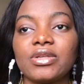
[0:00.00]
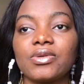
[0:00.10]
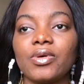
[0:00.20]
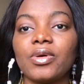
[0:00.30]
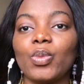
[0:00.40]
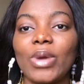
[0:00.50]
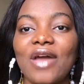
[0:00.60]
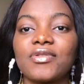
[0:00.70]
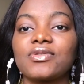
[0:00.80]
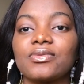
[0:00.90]
So we
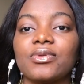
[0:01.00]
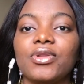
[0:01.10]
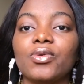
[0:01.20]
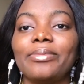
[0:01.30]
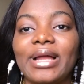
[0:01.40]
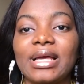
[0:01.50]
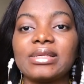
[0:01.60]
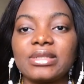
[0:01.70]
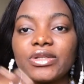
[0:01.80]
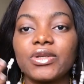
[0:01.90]
have to, you know,
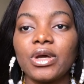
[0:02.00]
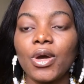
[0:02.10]
balance it.